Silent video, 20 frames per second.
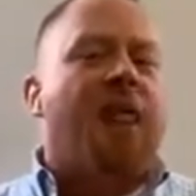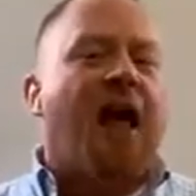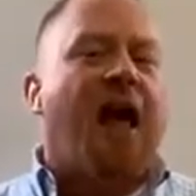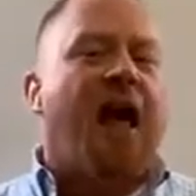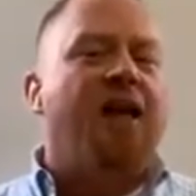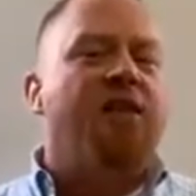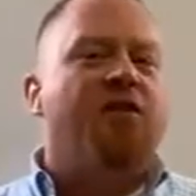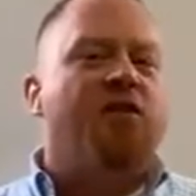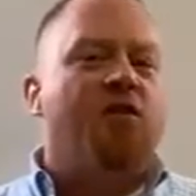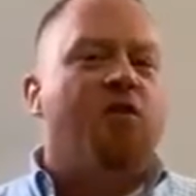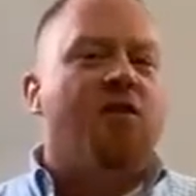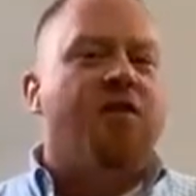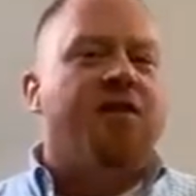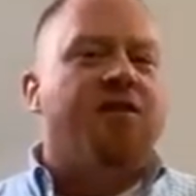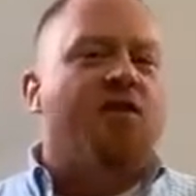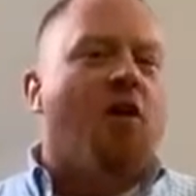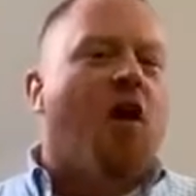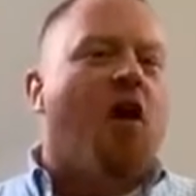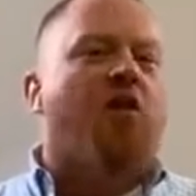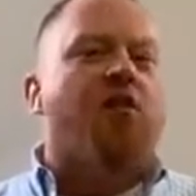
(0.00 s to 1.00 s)
I do
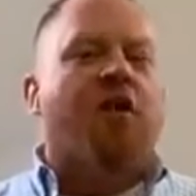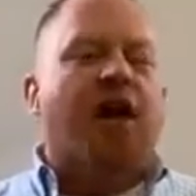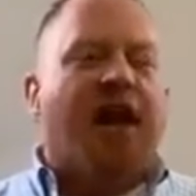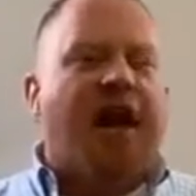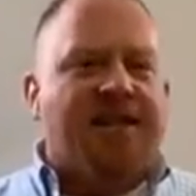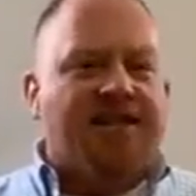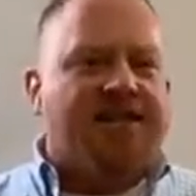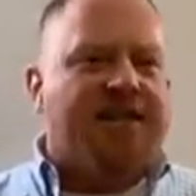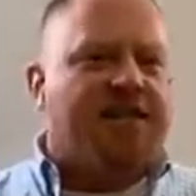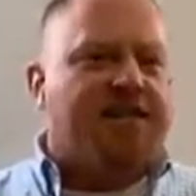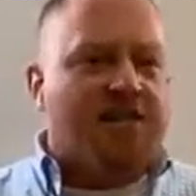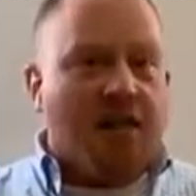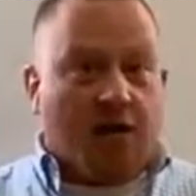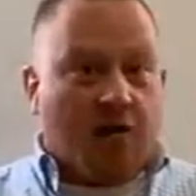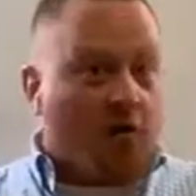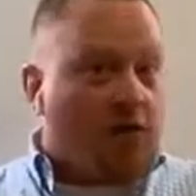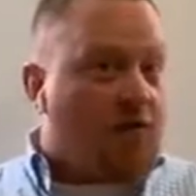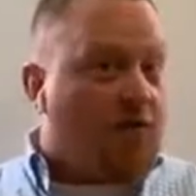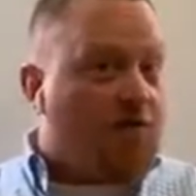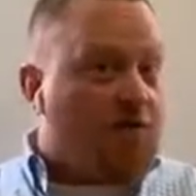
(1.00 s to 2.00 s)
these author hot seats. I
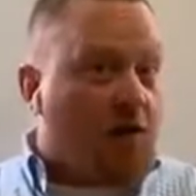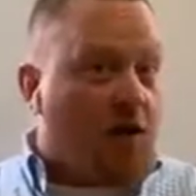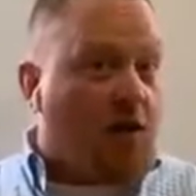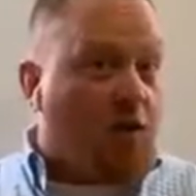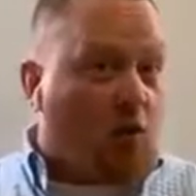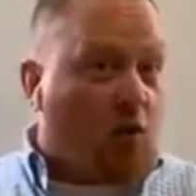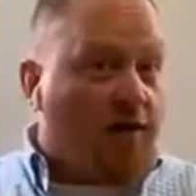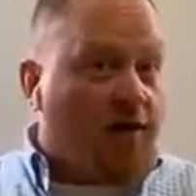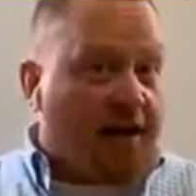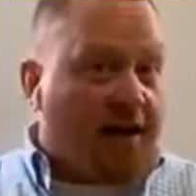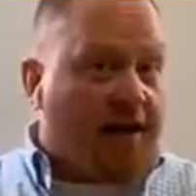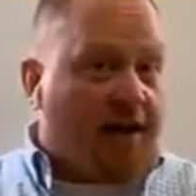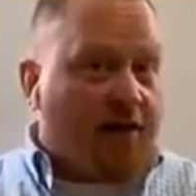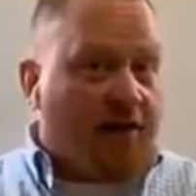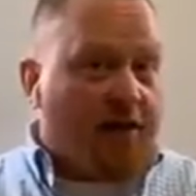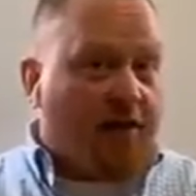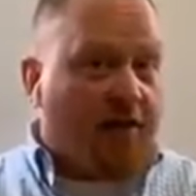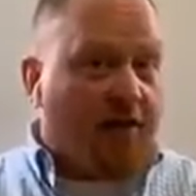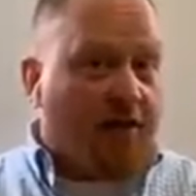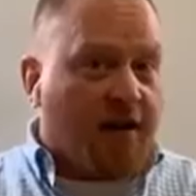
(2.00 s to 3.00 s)
don't know if you saw the one that
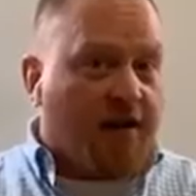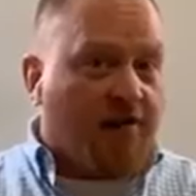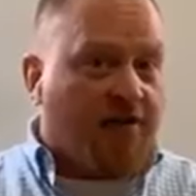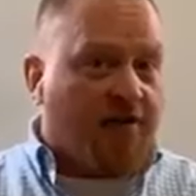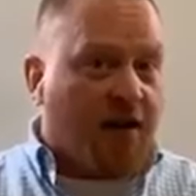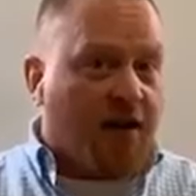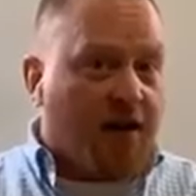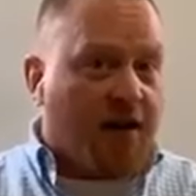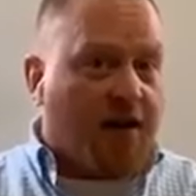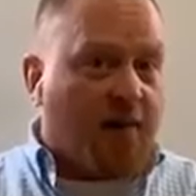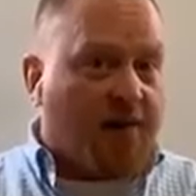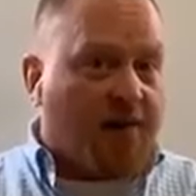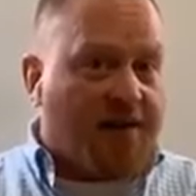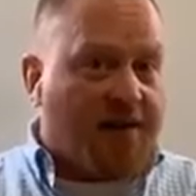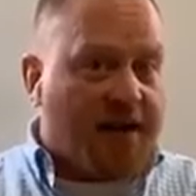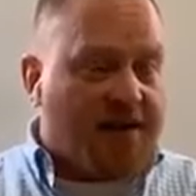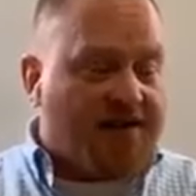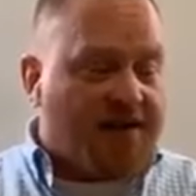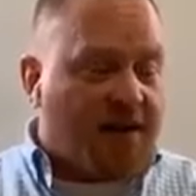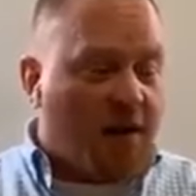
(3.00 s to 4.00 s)
I've done a couple of
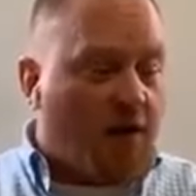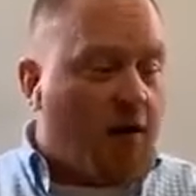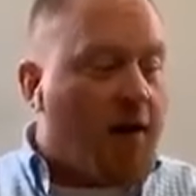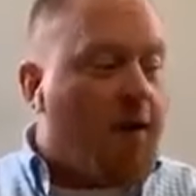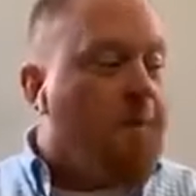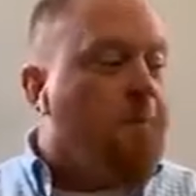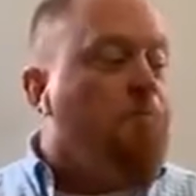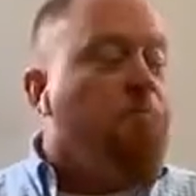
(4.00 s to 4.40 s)
days ago.